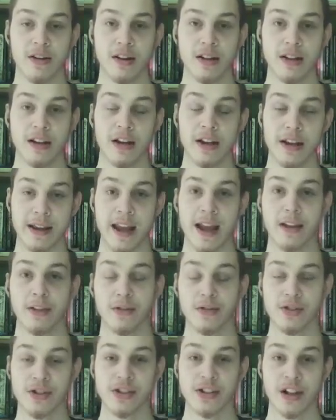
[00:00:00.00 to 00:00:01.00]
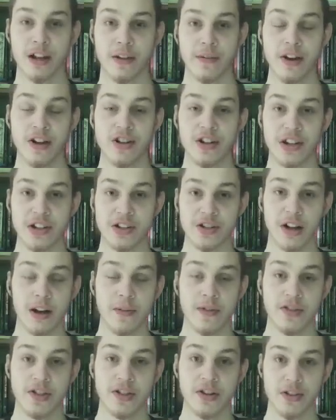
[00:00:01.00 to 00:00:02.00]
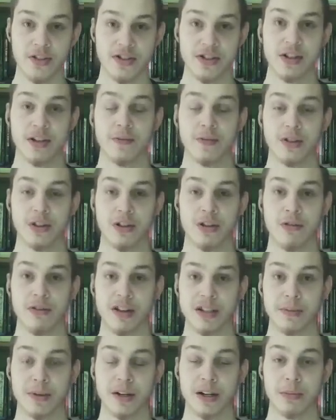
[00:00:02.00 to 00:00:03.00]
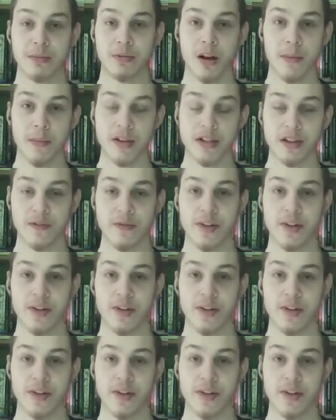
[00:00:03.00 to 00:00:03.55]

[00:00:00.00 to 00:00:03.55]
Now, you can't lose your salvation because obviously you're sealed with the Holy Spirit of promise.